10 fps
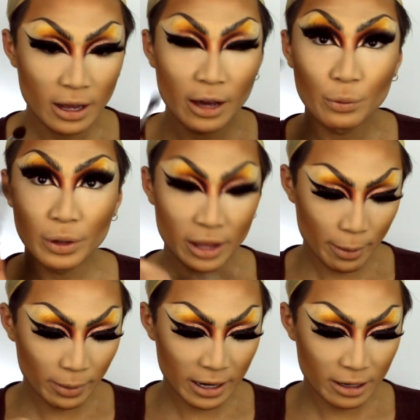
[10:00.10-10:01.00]
with a
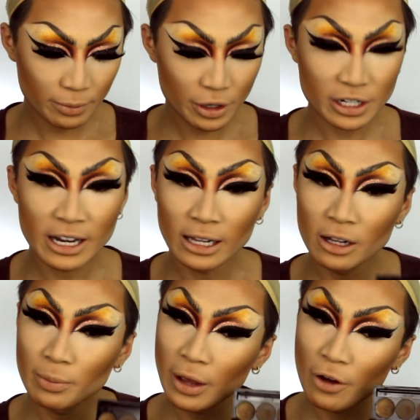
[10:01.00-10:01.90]
blending brush and a
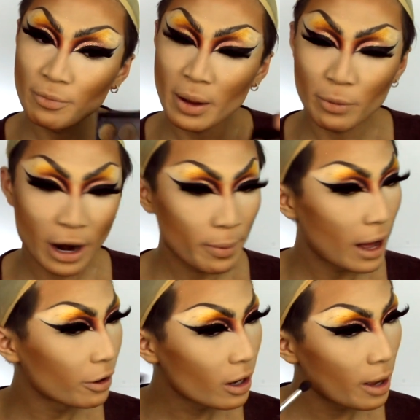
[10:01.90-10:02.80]
little bit of my brow
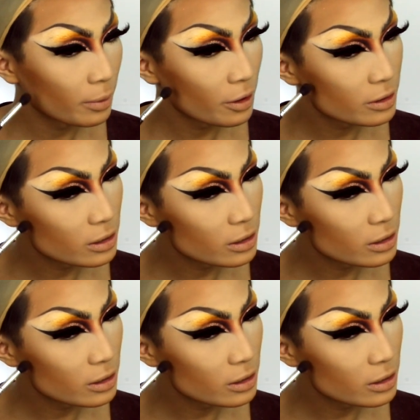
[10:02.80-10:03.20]
powder. I'm going to